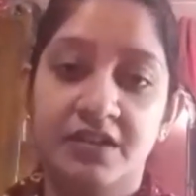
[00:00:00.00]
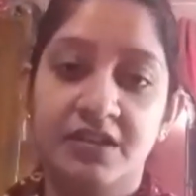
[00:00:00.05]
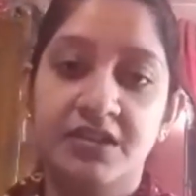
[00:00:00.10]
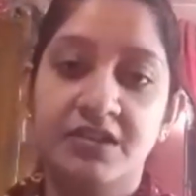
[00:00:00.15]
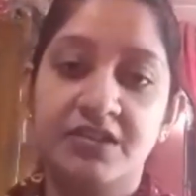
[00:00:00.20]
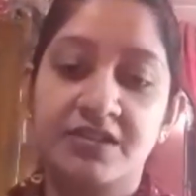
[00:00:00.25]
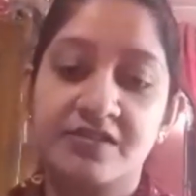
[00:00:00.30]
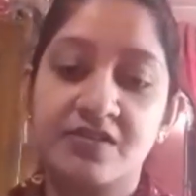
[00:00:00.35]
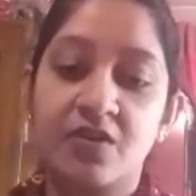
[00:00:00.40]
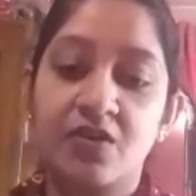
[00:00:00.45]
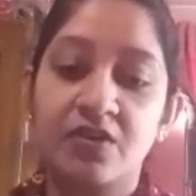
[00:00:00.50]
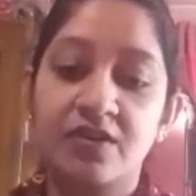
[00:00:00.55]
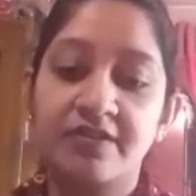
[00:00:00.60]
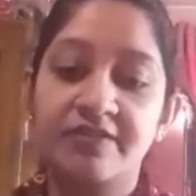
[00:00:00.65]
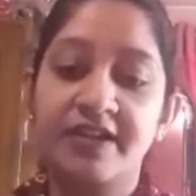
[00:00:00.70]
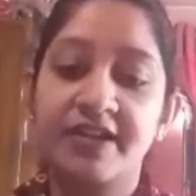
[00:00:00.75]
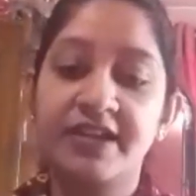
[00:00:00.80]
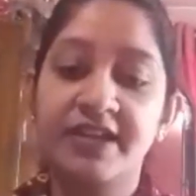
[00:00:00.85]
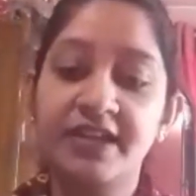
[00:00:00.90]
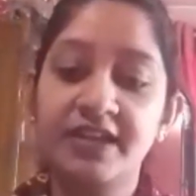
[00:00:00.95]
It's
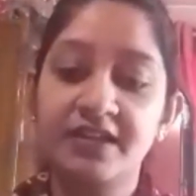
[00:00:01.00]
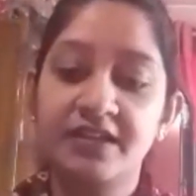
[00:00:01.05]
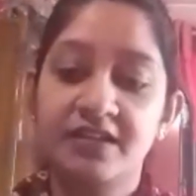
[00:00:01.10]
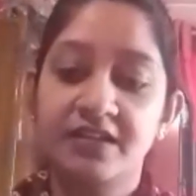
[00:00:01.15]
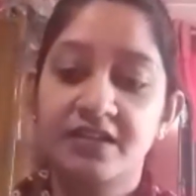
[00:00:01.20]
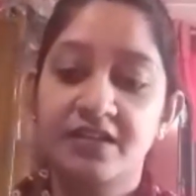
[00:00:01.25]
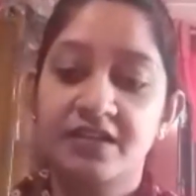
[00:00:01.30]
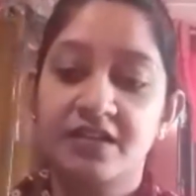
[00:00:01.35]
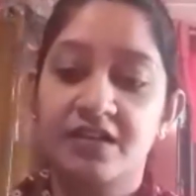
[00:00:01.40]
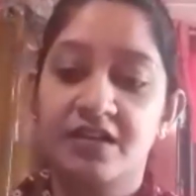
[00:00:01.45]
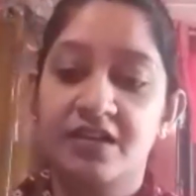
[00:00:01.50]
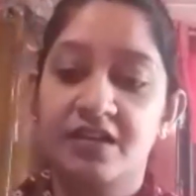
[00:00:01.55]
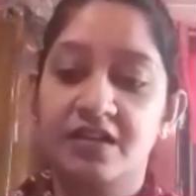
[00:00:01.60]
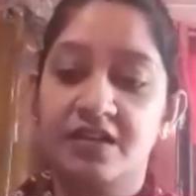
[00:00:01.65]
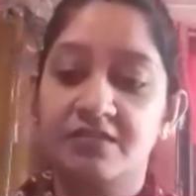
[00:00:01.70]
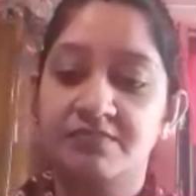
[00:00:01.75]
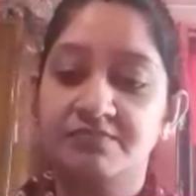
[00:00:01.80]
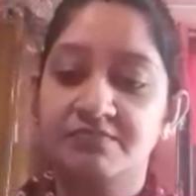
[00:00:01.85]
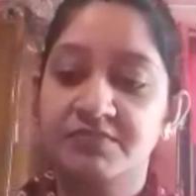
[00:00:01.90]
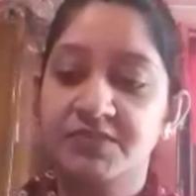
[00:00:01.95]
already
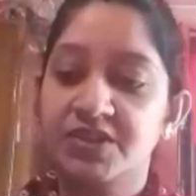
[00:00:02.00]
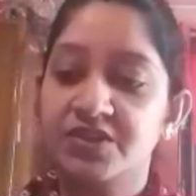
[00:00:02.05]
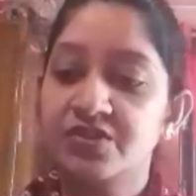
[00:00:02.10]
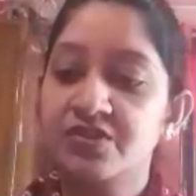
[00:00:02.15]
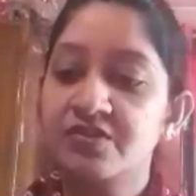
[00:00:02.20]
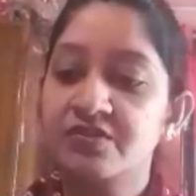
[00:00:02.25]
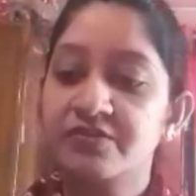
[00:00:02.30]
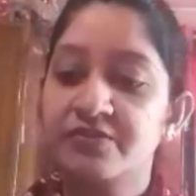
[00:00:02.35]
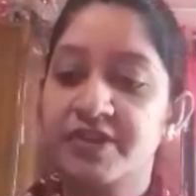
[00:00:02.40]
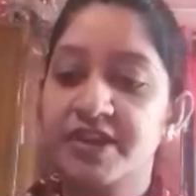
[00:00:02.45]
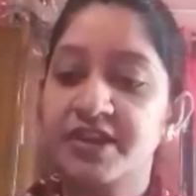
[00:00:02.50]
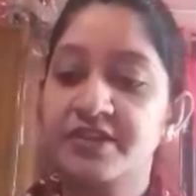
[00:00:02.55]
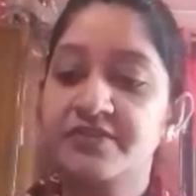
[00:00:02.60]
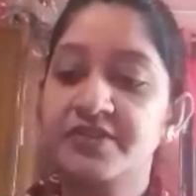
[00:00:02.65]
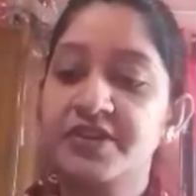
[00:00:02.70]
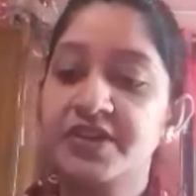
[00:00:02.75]
very,